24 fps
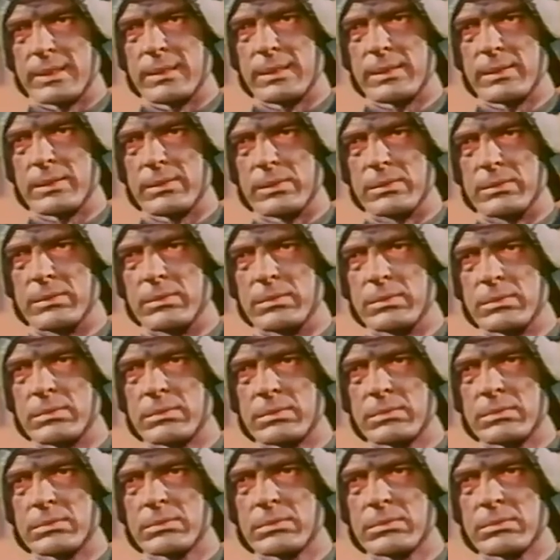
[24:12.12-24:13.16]
I know.
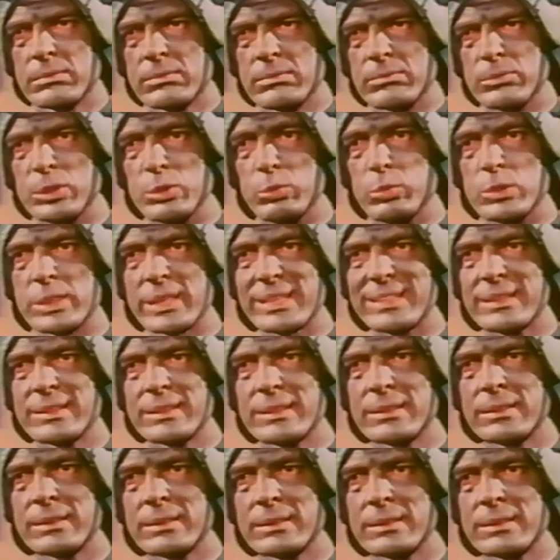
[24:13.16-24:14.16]
But what?